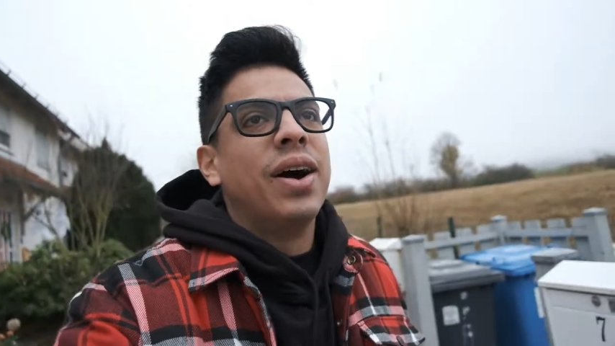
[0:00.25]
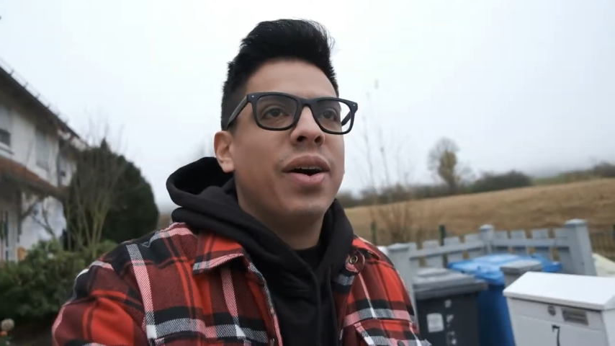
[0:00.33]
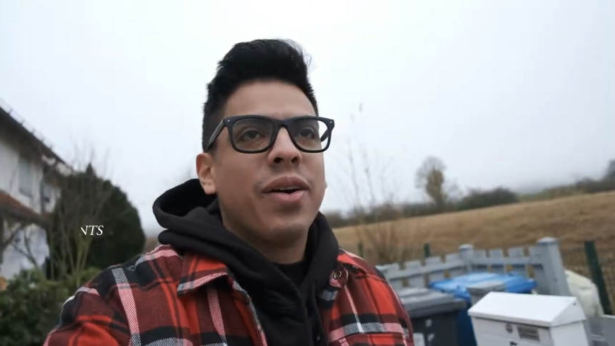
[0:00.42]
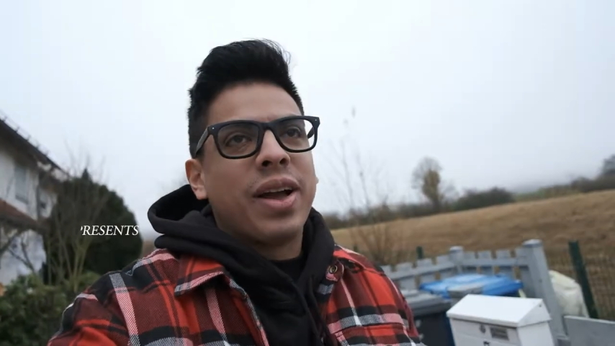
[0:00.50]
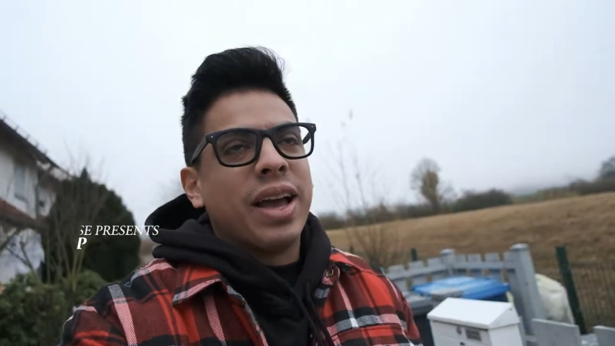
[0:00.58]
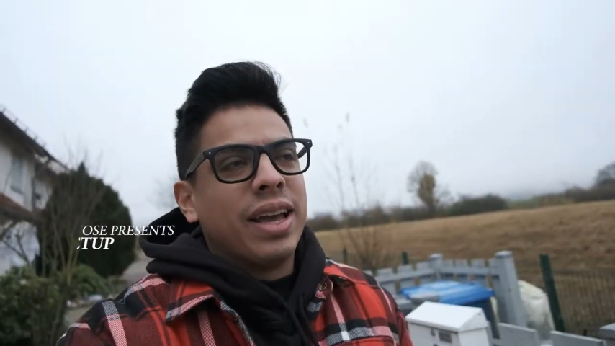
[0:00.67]

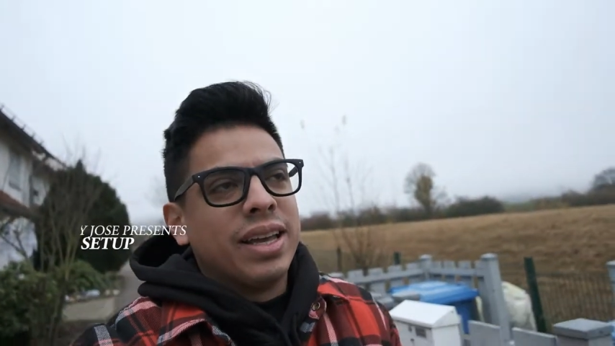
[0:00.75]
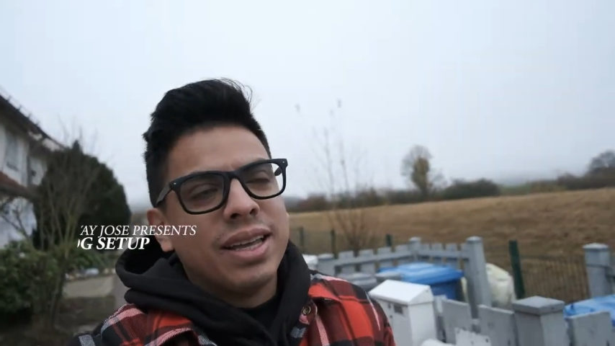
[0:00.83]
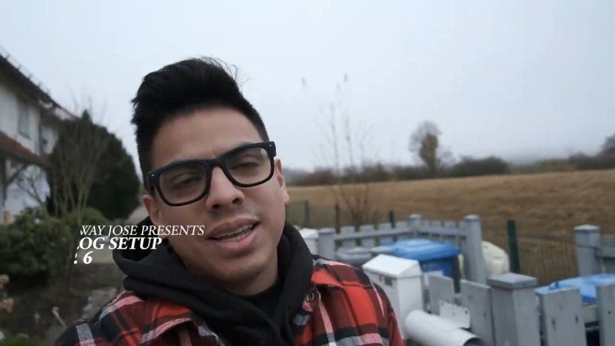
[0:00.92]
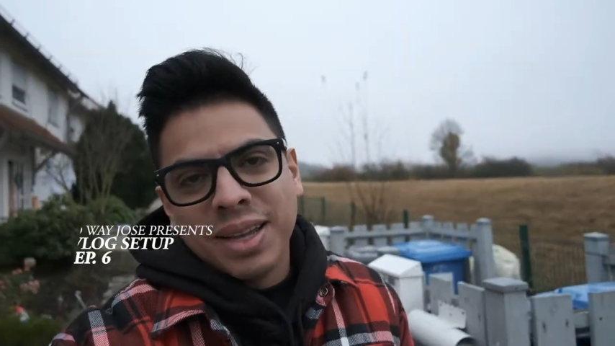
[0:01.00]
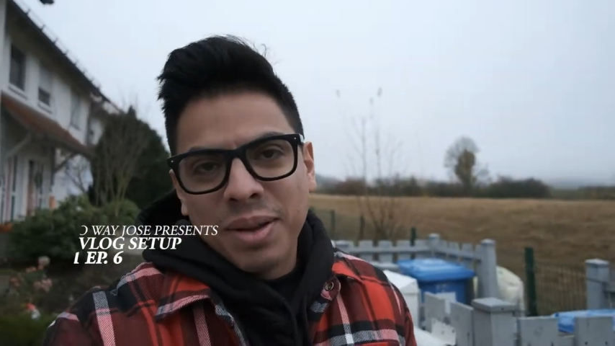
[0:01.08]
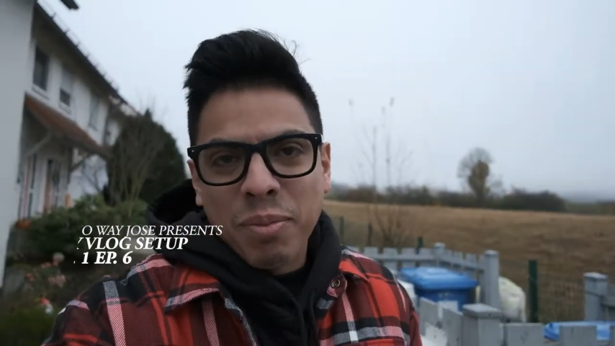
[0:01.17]
Okay,
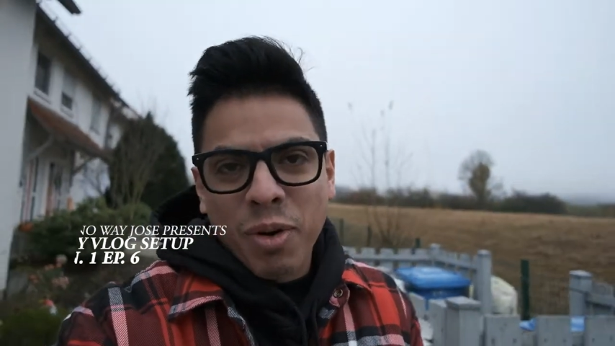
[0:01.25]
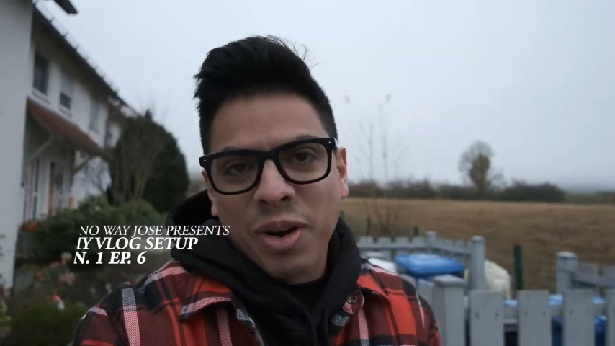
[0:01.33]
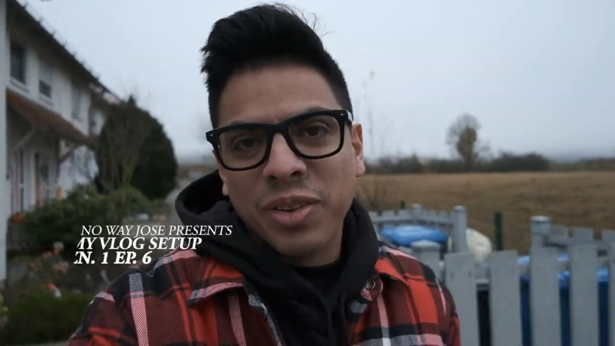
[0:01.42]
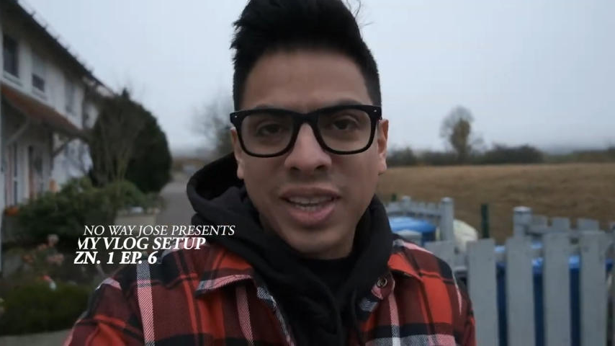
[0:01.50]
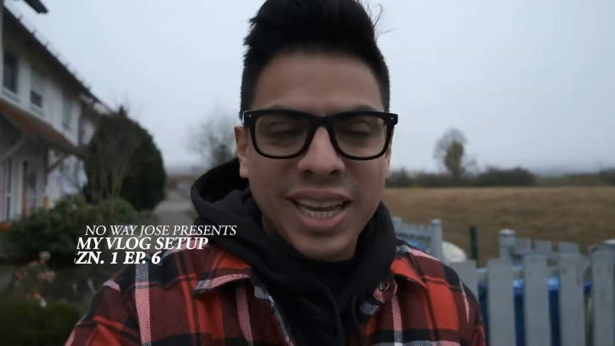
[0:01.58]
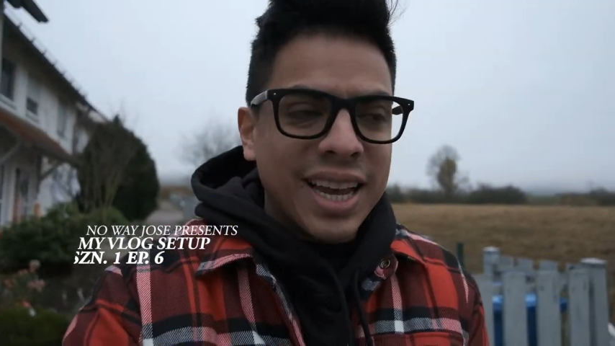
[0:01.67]

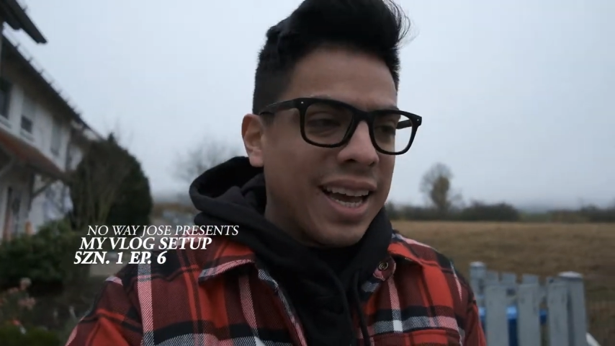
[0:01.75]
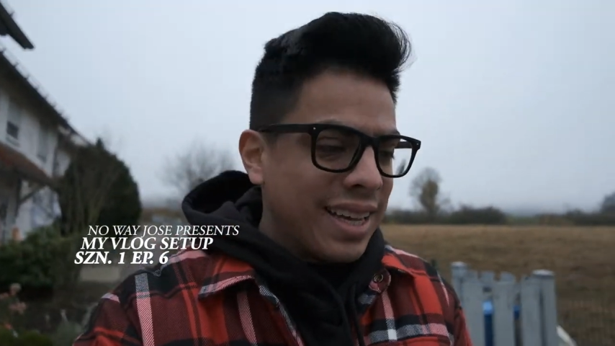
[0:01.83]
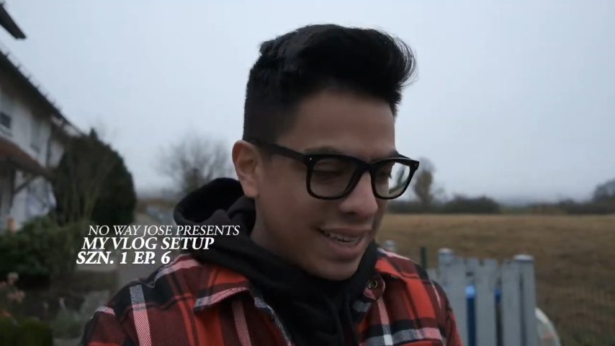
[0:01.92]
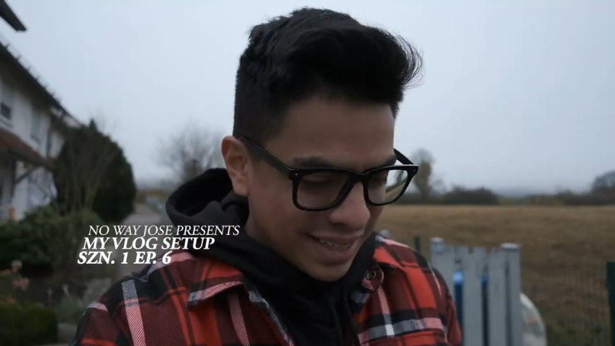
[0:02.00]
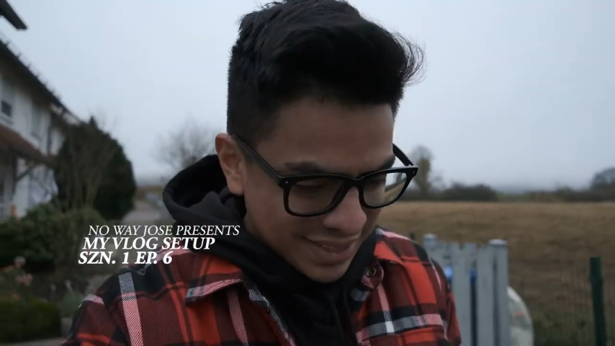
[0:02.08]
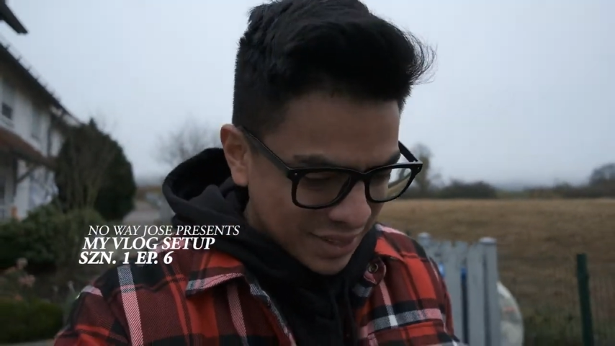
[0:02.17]
buenos dias.
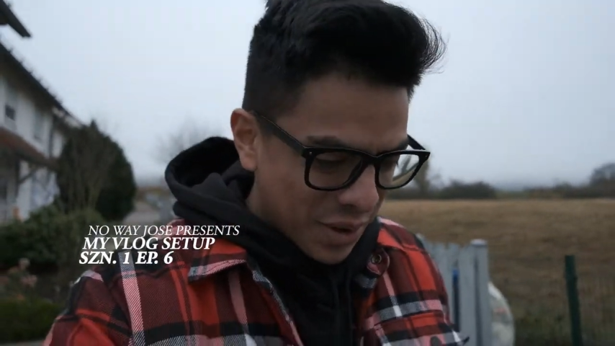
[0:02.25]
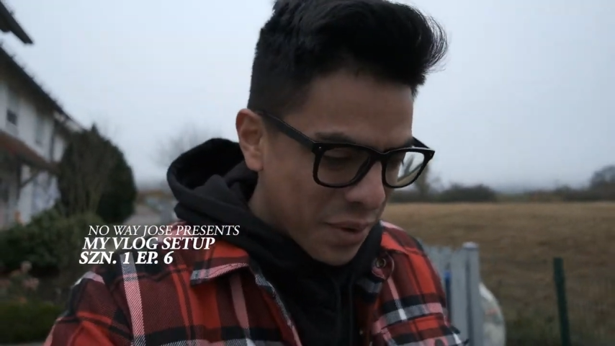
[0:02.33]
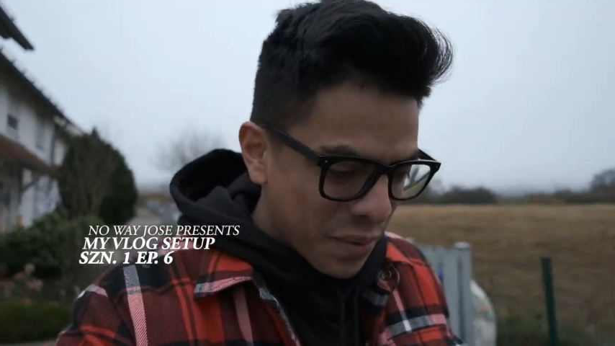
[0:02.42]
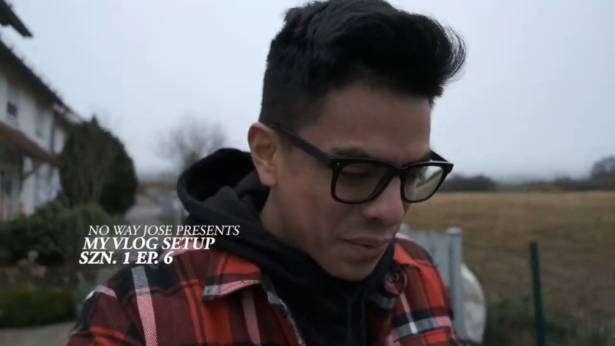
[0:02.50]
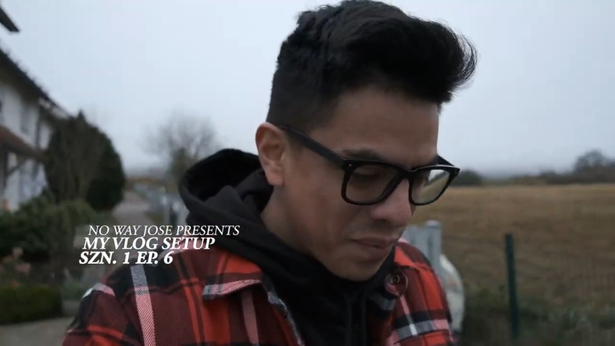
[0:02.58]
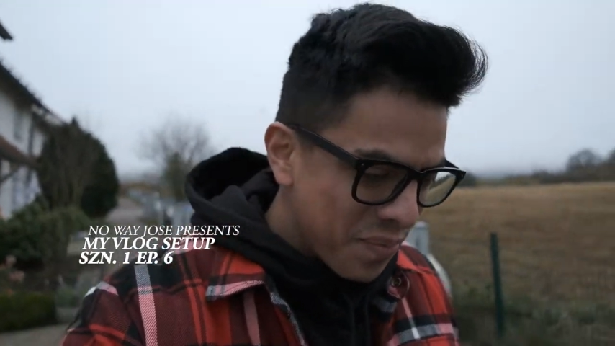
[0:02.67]
So